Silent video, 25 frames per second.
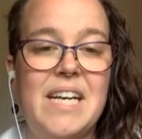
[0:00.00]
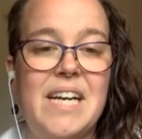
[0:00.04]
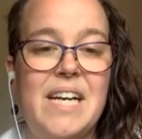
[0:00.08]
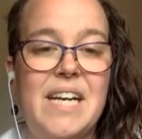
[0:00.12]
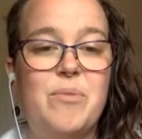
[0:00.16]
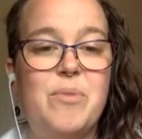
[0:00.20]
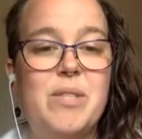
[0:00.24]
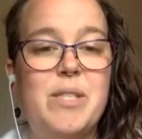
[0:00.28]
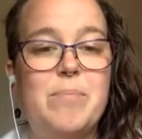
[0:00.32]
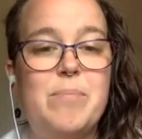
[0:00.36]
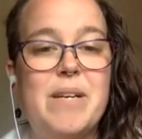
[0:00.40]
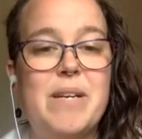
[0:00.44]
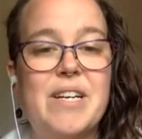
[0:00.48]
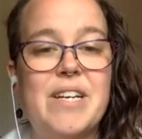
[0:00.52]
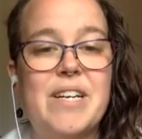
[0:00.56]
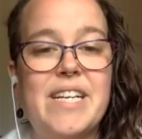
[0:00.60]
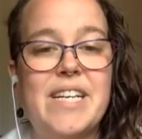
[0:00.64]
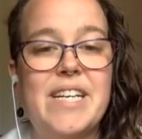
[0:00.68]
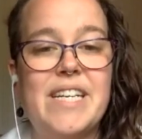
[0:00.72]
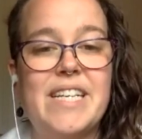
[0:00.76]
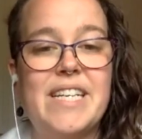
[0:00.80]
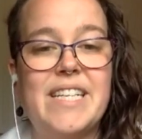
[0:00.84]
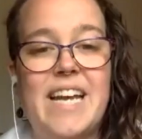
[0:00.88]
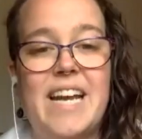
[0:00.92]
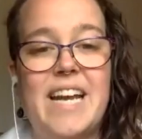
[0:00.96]
I was
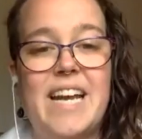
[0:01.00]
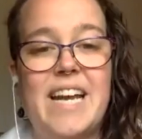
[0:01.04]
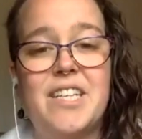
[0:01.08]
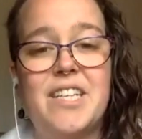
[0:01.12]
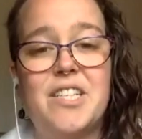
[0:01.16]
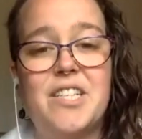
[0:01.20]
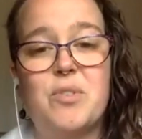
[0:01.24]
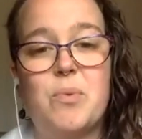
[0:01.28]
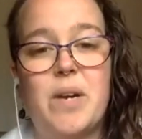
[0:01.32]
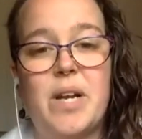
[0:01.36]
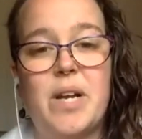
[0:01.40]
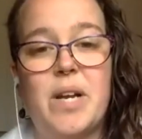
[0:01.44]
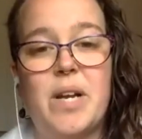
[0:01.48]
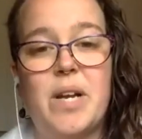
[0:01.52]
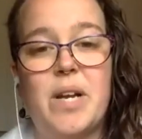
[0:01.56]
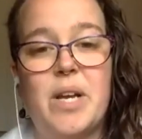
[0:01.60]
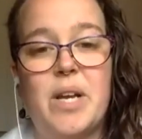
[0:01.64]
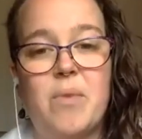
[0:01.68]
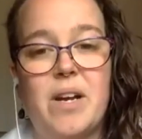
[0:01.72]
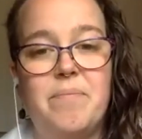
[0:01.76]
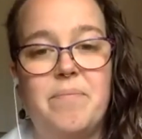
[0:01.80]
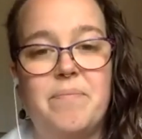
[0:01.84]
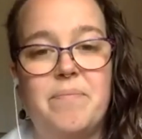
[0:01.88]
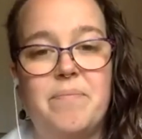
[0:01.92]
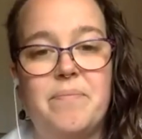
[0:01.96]
married at the age of
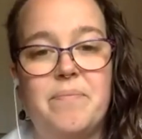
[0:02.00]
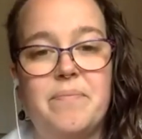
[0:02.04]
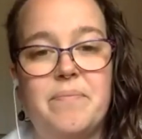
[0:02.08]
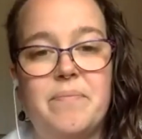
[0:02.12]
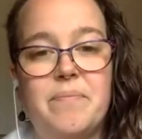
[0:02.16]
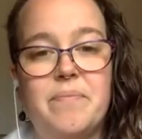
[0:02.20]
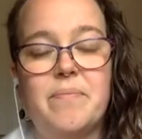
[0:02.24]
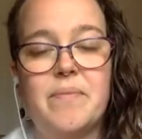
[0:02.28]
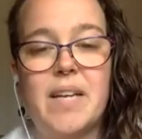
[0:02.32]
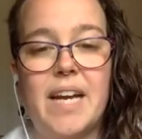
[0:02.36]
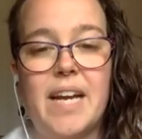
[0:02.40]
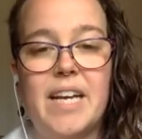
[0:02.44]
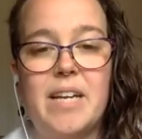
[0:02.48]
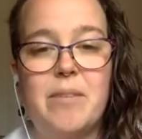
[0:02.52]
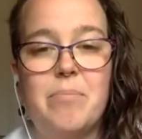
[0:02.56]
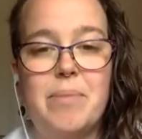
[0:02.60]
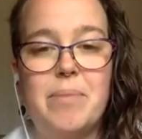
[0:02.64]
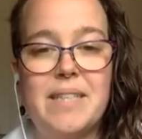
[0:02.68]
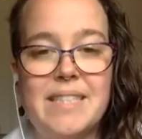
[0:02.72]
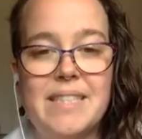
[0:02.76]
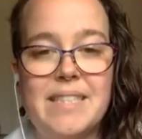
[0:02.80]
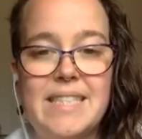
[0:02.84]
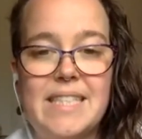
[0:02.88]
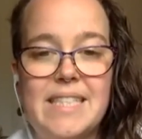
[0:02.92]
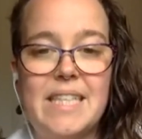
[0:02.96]
21. I had
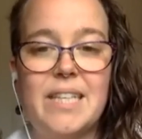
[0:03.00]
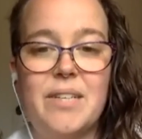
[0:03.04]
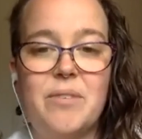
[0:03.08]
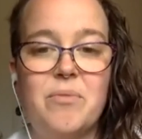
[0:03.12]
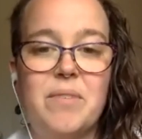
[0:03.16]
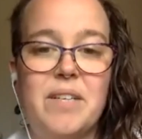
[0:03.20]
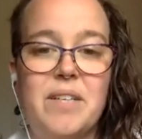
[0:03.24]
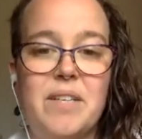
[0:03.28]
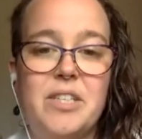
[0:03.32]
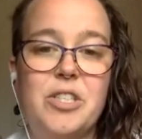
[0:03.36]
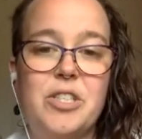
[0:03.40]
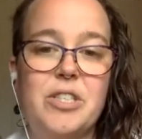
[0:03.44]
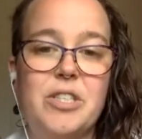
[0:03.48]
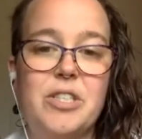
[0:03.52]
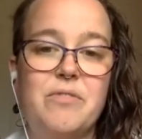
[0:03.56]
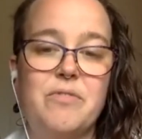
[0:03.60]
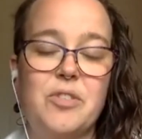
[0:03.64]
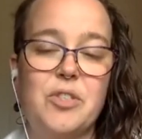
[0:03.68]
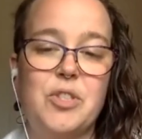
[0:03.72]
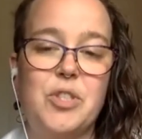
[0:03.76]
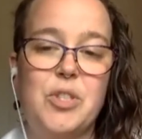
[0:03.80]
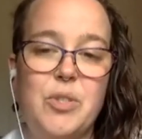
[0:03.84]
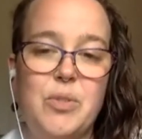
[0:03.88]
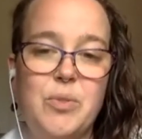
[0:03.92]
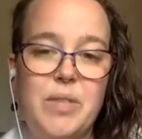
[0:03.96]
been seeing Richard
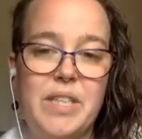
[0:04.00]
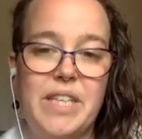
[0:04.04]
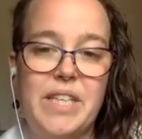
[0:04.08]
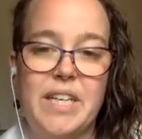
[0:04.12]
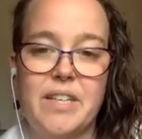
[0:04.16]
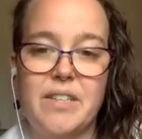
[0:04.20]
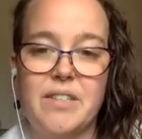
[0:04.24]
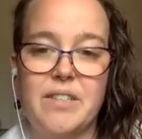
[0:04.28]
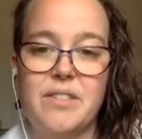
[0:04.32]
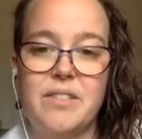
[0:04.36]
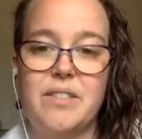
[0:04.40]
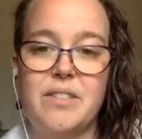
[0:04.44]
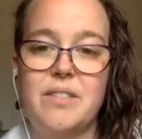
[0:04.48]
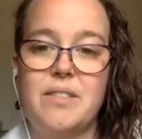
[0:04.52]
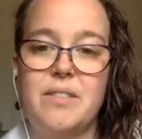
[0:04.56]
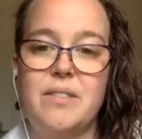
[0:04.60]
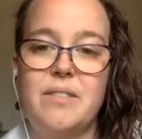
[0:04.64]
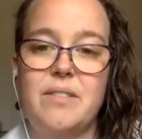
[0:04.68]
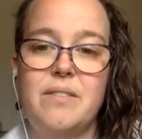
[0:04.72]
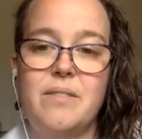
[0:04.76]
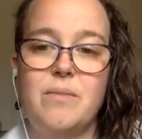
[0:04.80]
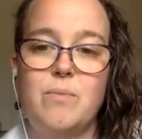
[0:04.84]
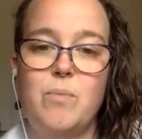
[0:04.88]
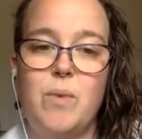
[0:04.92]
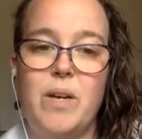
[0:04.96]
for two years
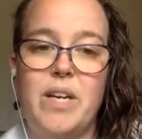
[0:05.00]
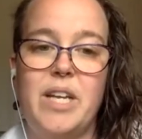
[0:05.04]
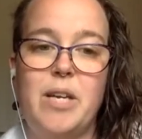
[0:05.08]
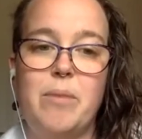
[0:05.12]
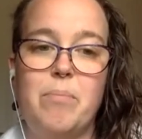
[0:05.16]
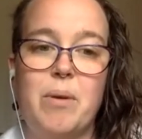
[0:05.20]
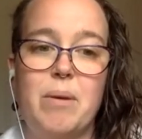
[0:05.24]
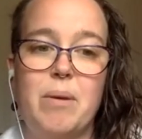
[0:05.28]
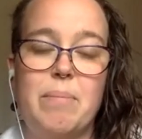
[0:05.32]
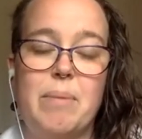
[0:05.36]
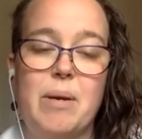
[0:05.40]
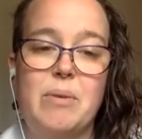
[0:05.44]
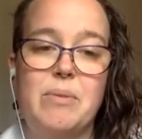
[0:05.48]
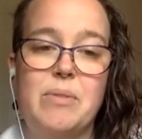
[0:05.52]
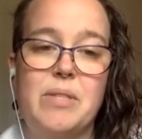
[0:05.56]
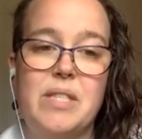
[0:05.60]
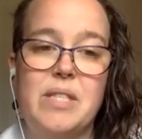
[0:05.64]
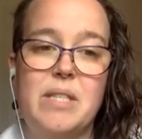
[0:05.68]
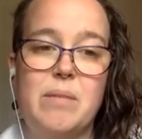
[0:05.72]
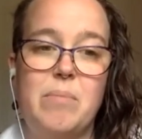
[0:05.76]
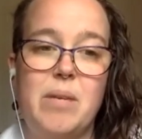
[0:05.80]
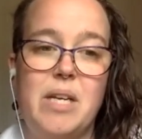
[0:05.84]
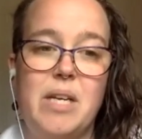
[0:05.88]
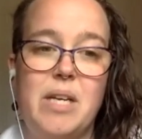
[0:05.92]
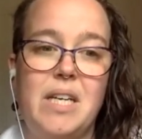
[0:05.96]
when he
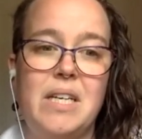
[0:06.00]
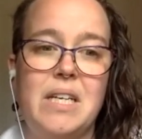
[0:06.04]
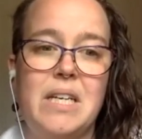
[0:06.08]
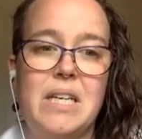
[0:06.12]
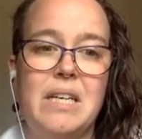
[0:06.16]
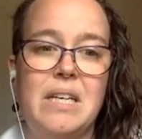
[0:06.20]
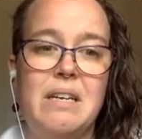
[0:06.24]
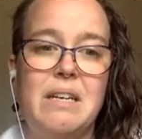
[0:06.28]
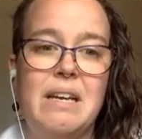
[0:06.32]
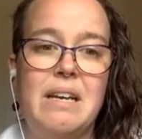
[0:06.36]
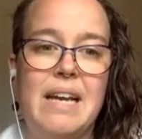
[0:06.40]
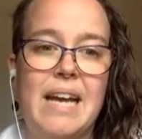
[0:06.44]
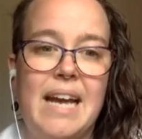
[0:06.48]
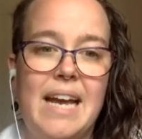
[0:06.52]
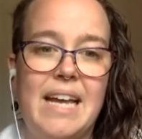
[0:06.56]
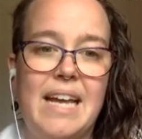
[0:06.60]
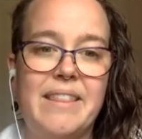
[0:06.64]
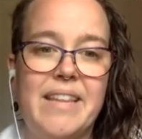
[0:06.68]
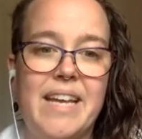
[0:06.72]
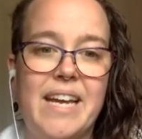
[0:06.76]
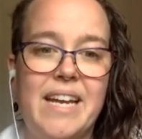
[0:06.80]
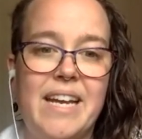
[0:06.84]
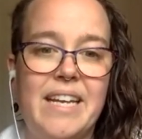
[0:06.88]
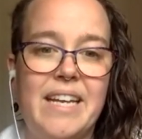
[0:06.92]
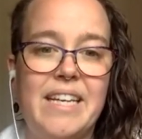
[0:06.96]
proposed to me,
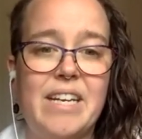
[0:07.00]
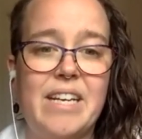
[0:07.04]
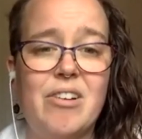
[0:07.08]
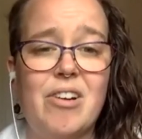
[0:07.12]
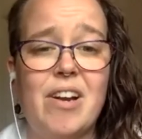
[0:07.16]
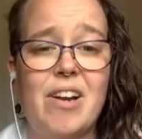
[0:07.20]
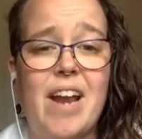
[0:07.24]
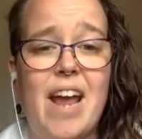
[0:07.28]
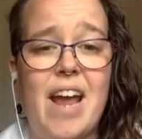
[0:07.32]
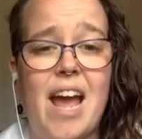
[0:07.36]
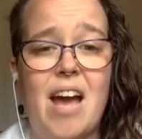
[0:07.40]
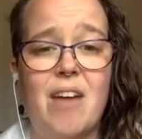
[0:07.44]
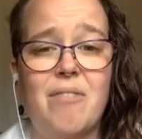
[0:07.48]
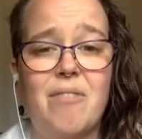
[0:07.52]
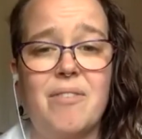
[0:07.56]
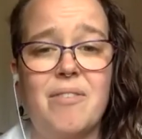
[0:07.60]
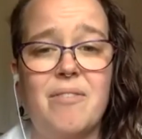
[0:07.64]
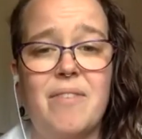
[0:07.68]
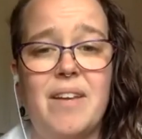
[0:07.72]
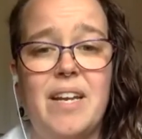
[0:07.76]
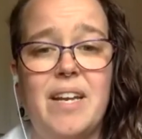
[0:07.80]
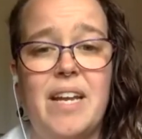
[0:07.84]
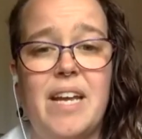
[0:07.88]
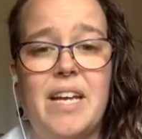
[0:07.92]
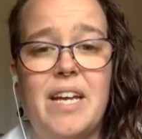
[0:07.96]
and then a year and a half
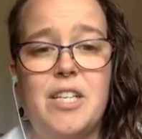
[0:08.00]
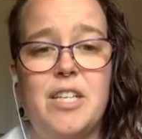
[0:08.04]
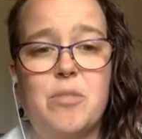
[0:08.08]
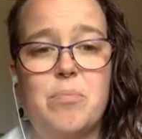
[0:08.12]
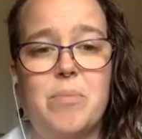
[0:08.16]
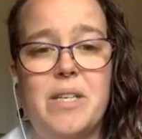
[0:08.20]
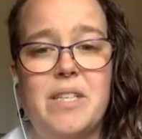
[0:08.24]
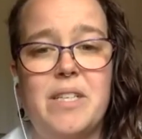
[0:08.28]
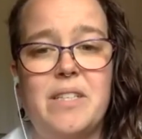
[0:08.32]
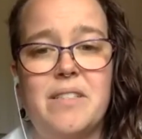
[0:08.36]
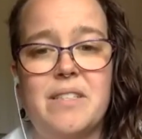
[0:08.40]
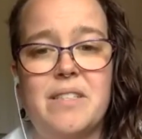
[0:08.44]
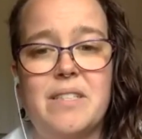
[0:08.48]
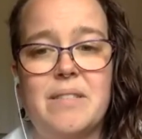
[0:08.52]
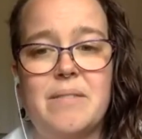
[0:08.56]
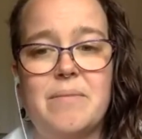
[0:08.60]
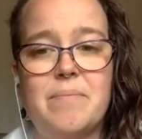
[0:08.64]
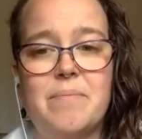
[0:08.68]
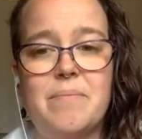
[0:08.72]
of engagement.